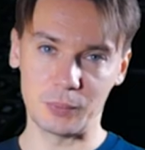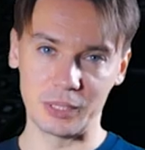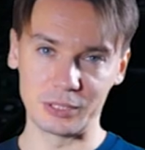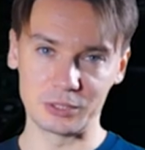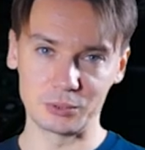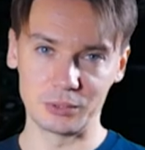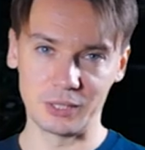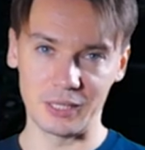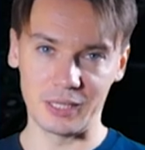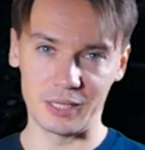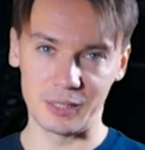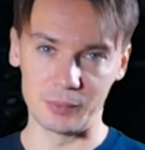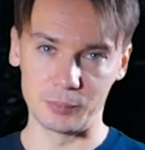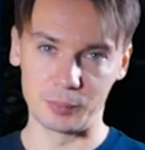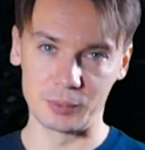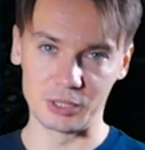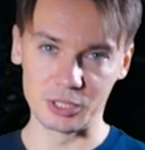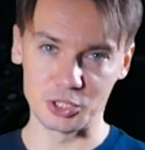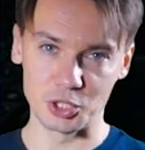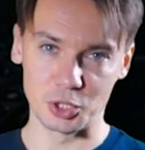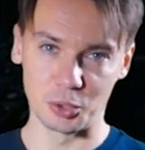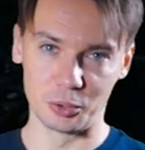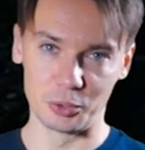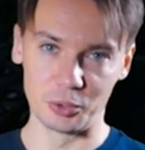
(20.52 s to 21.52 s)
why today I
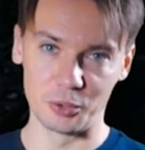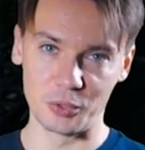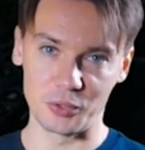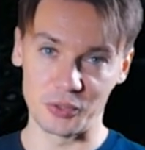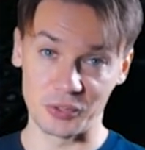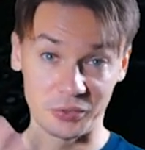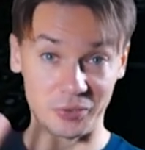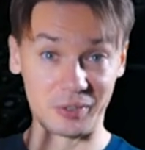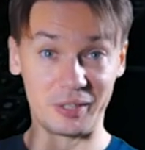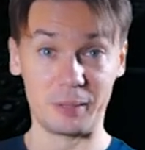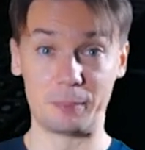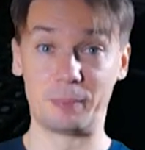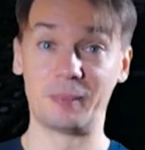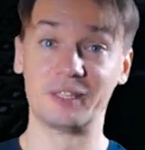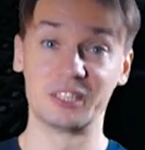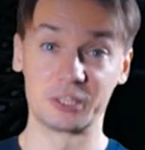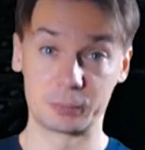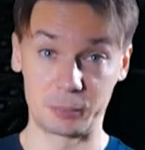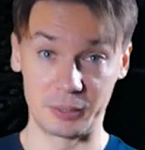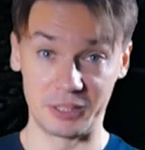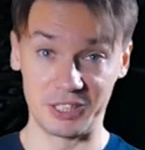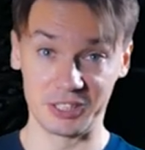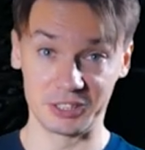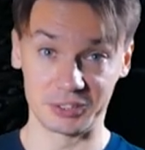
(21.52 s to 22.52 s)
will show you 3 pen
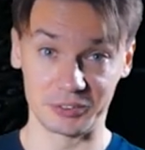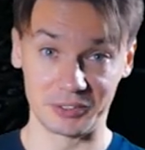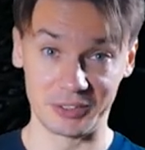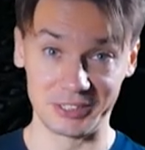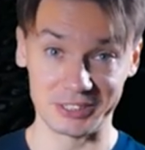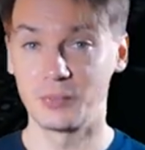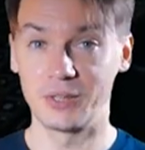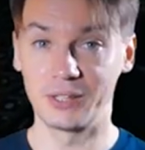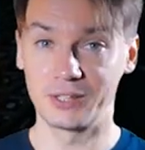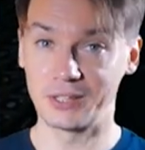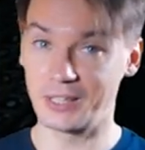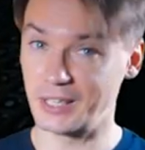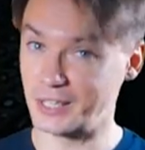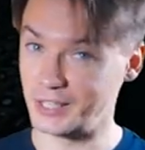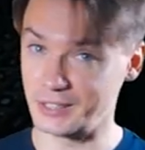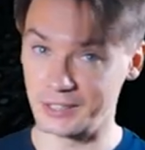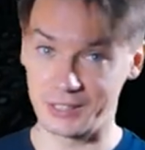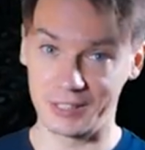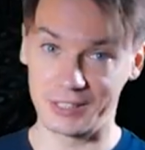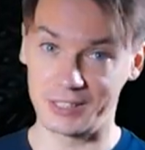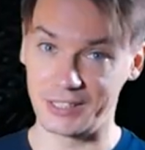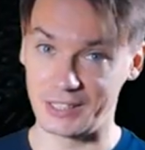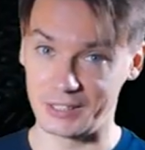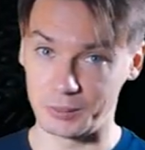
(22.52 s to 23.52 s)
spinning tricks that
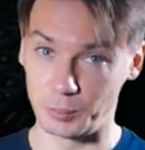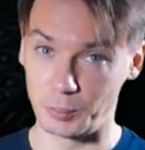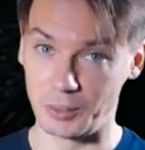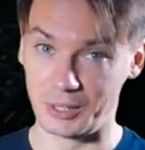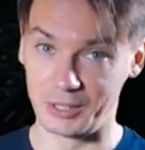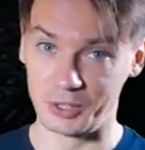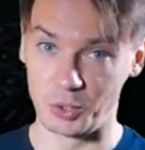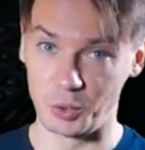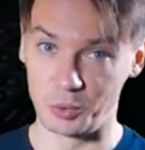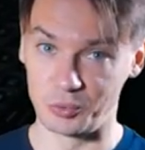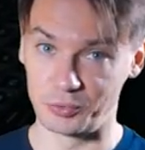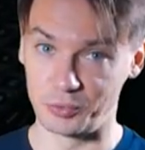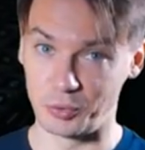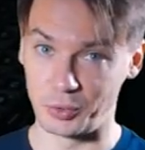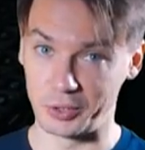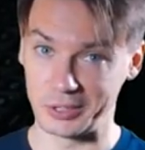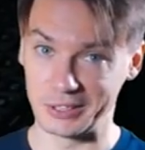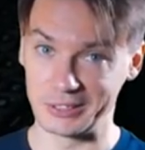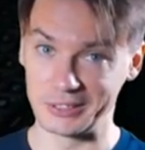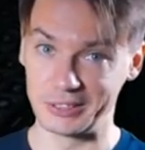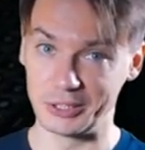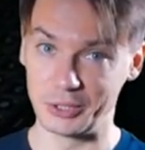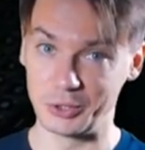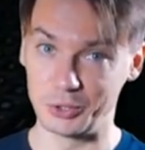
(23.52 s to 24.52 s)
aren't that well known for
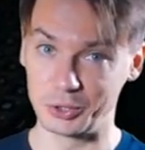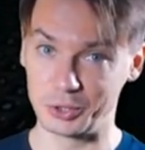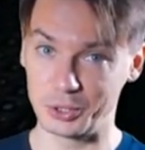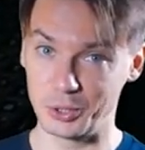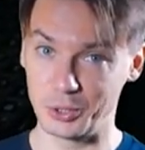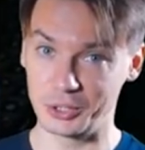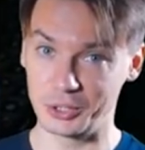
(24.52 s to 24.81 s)
continuous